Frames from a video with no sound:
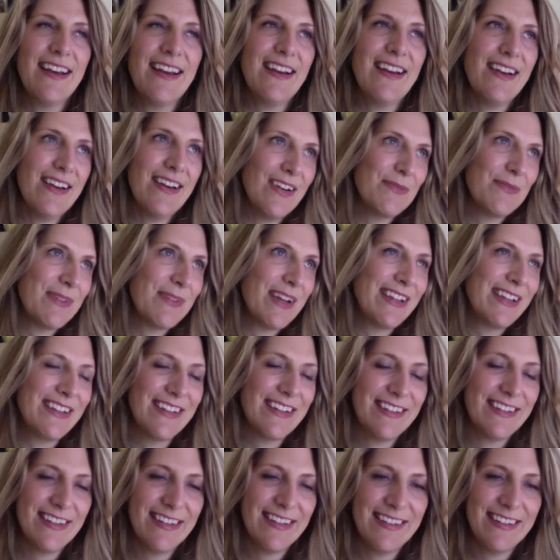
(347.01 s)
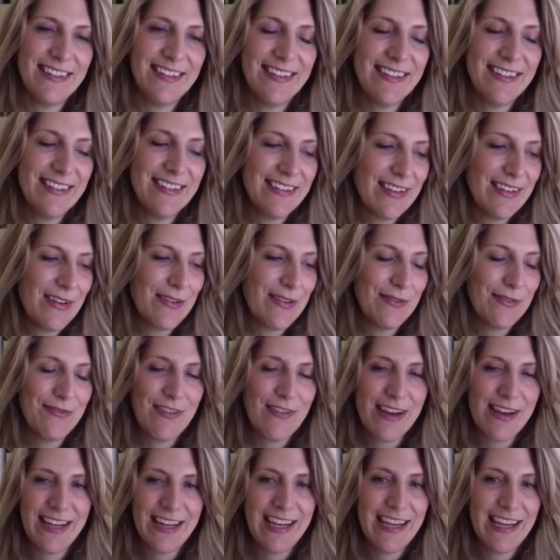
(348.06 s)
Oh my goodness, it's so
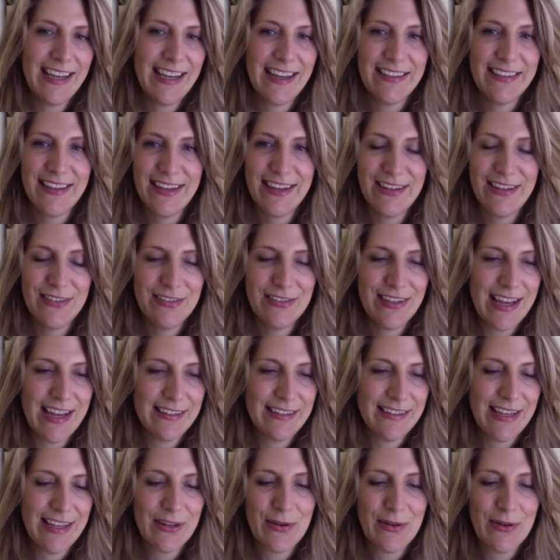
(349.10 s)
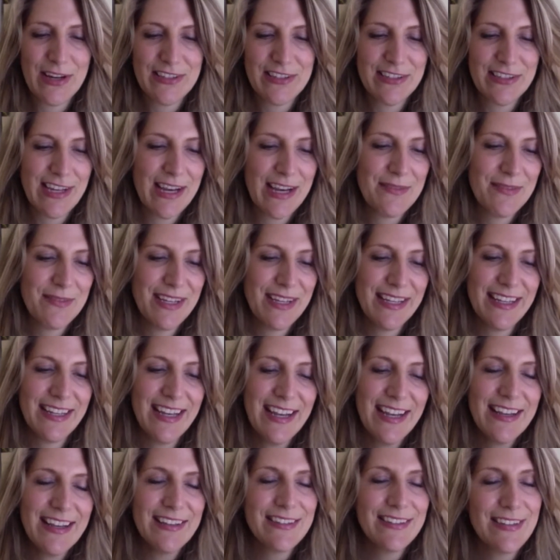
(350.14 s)
funny that you should ask that question. I mean,
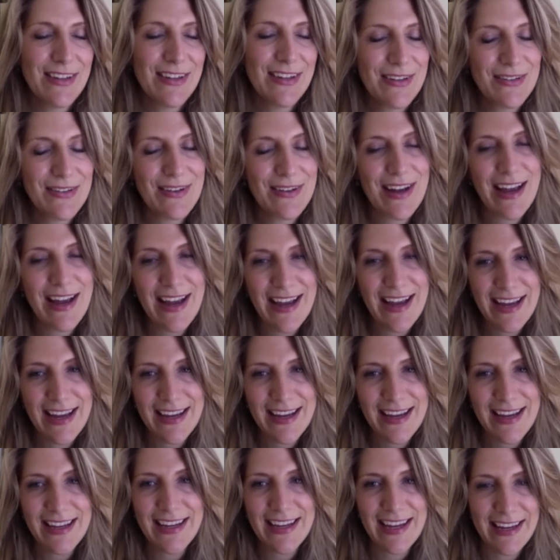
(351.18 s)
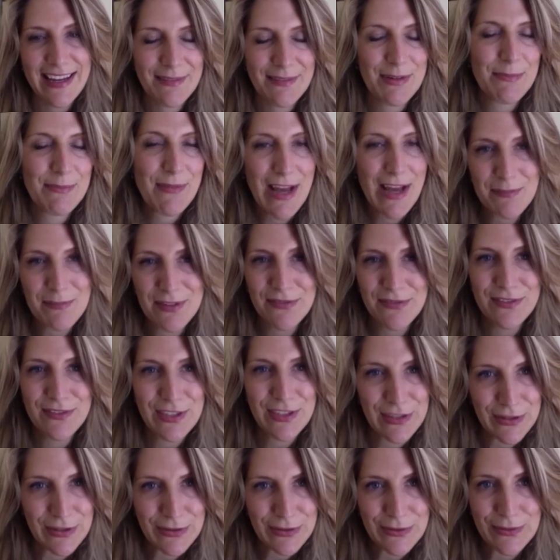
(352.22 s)
so I am a mom of
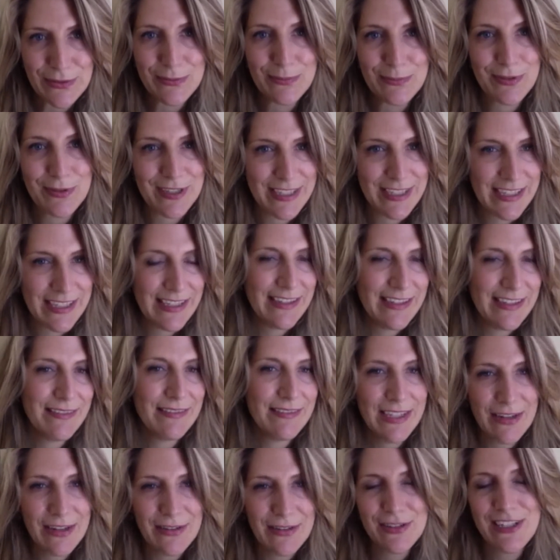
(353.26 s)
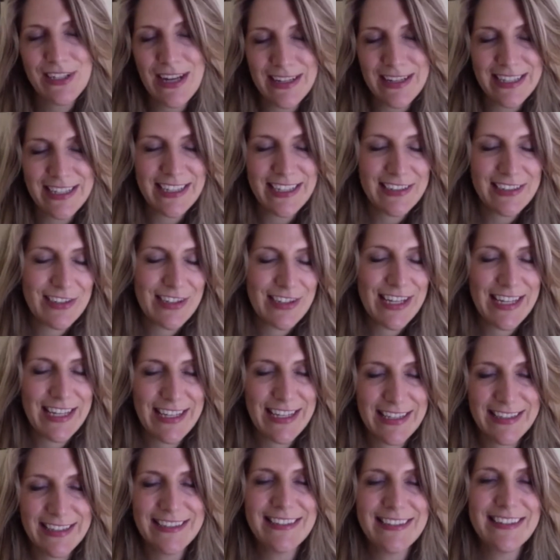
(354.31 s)
two pretty, youngish
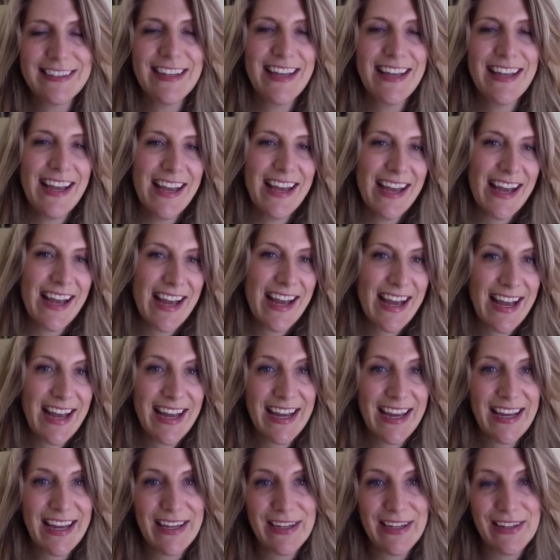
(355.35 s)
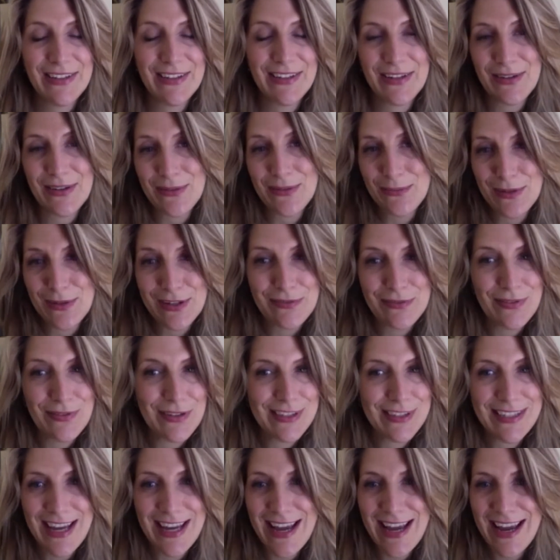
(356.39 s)
kids. I, work
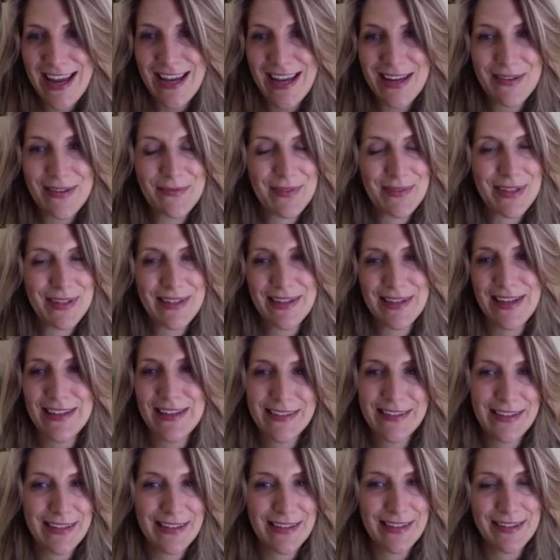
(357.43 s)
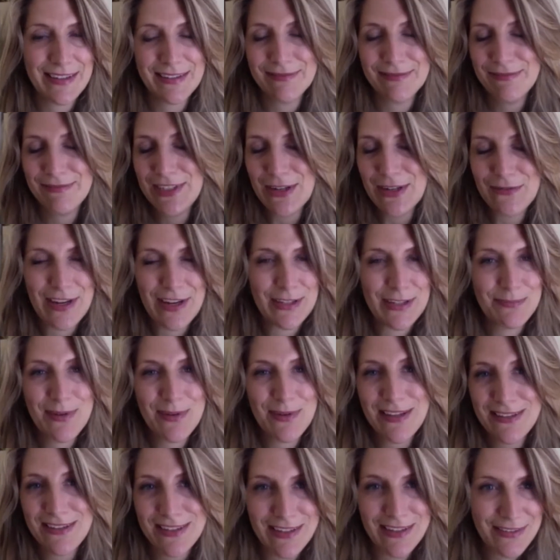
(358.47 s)
full time as a, vice
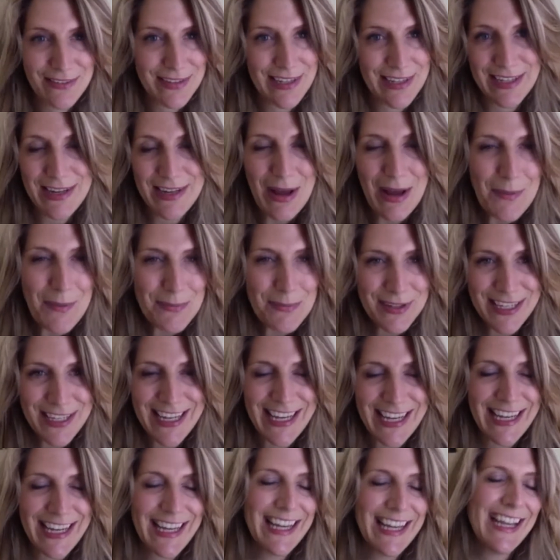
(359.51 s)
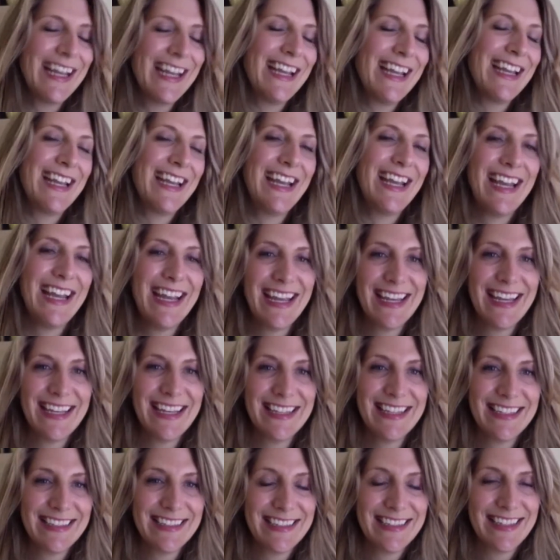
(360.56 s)
president in a company,
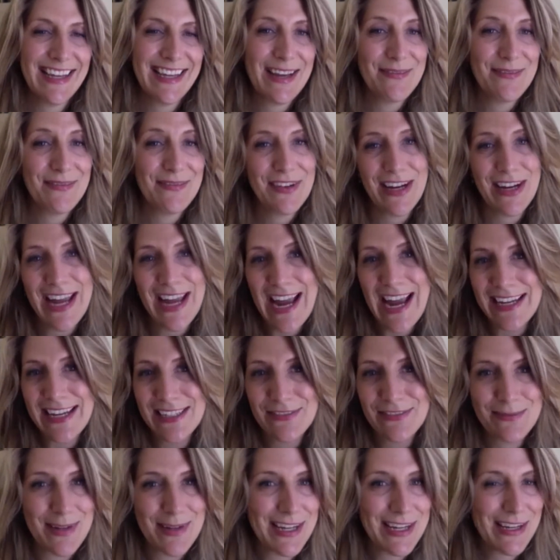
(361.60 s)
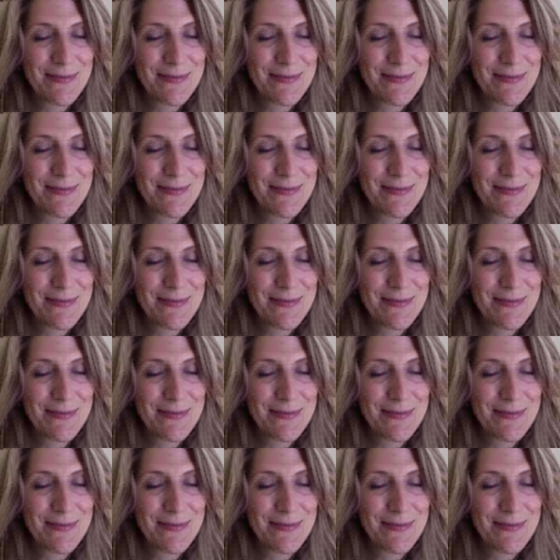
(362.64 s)
and I'm very active in my